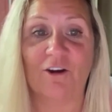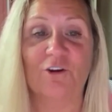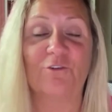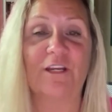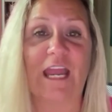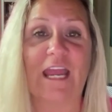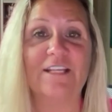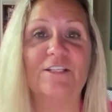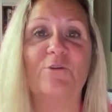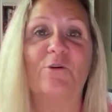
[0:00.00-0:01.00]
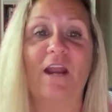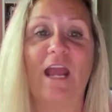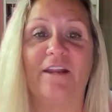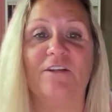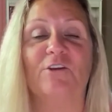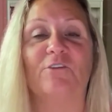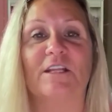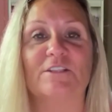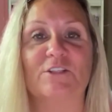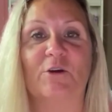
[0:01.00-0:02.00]
create or edit your
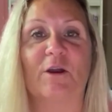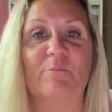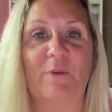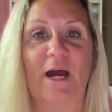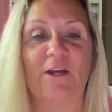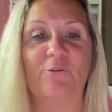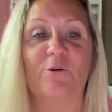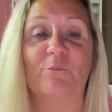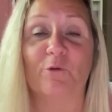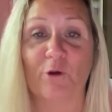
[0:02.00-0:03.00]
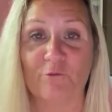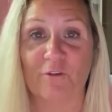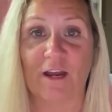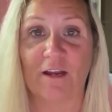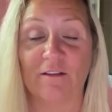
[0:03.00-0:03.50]
Instagram bio or profile.